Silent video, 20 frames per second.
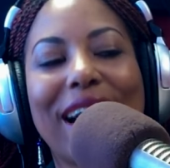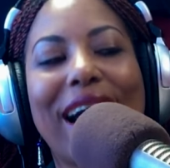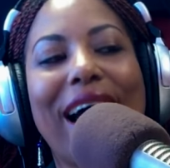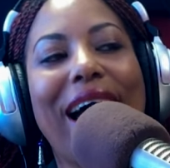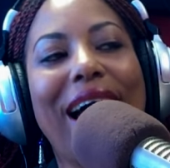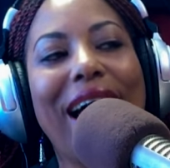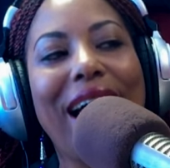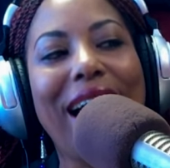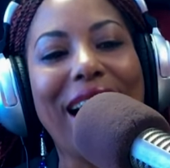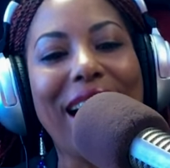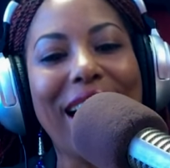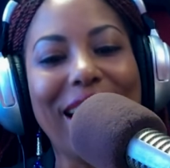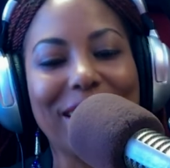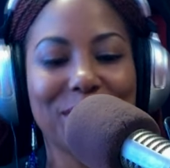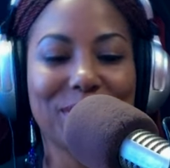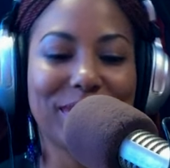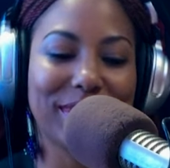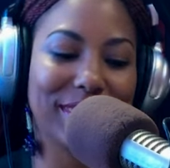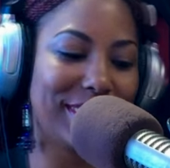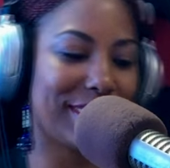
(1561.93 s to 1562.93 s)
Ah, yeah.
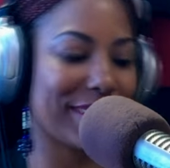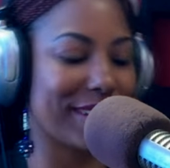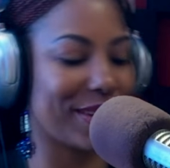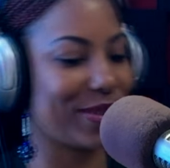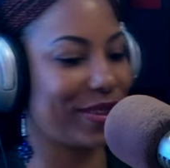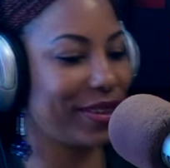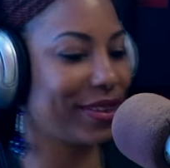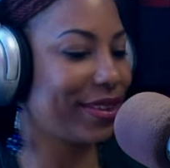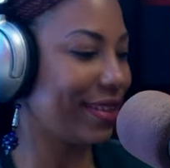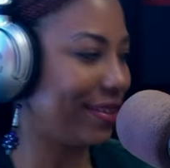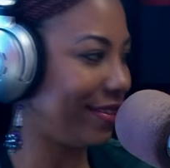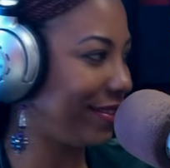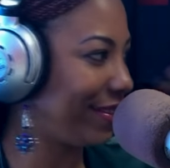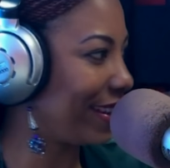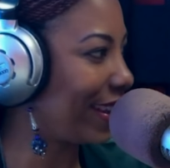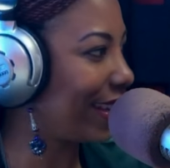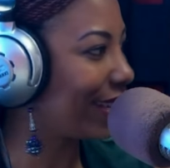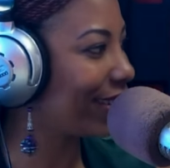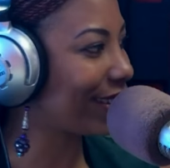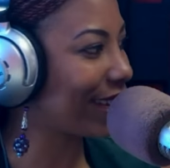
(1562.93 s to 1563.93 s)
you see now. Yeah,
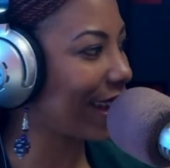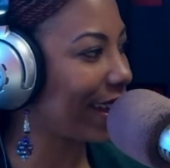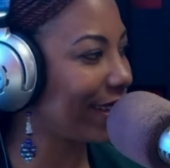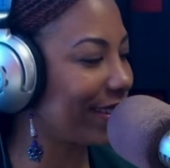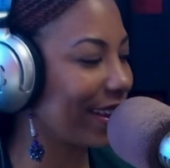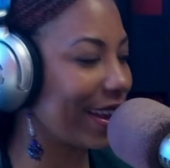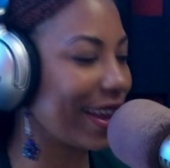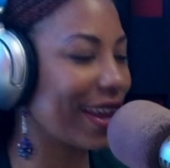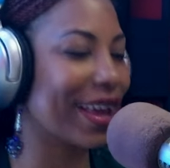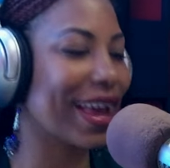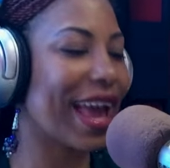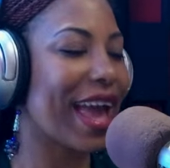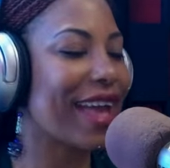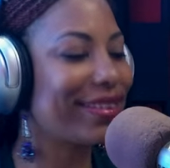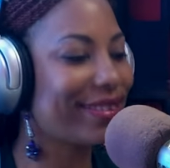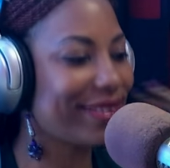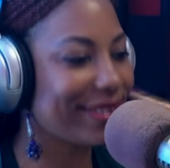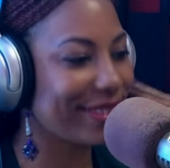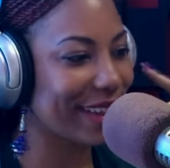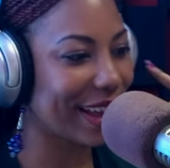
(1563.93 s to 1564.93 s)
but he's not like that. I don't know
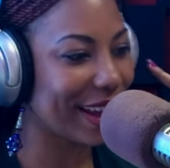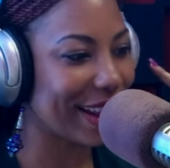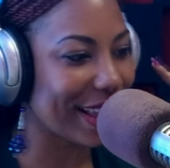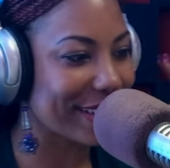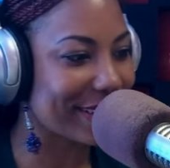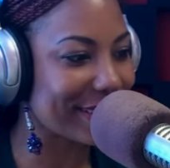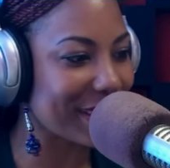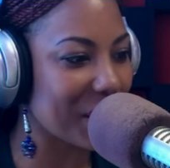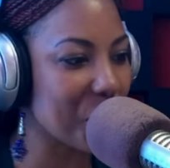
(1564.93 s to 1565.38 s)
how to say that.